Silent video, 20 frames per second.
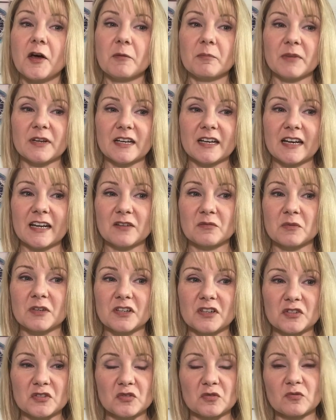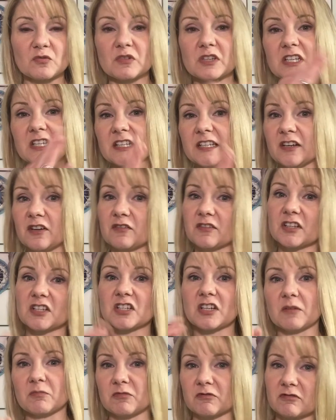but it had one of those really
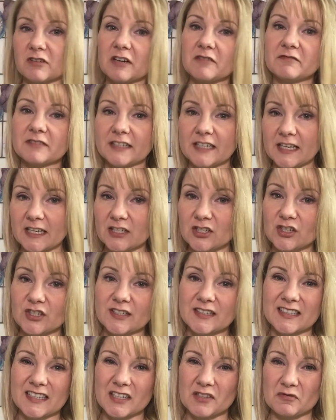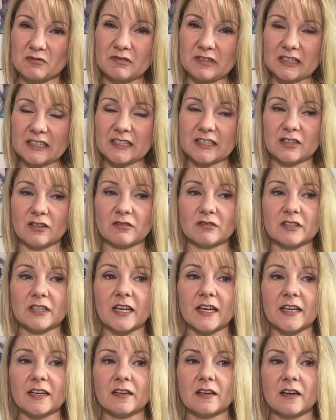over-the-top ruffly edges that I really don't
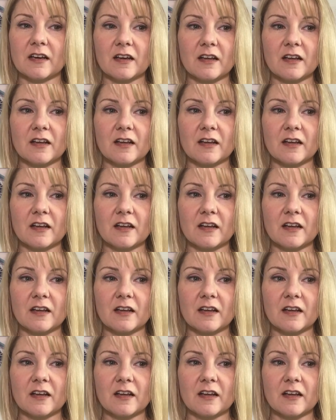like.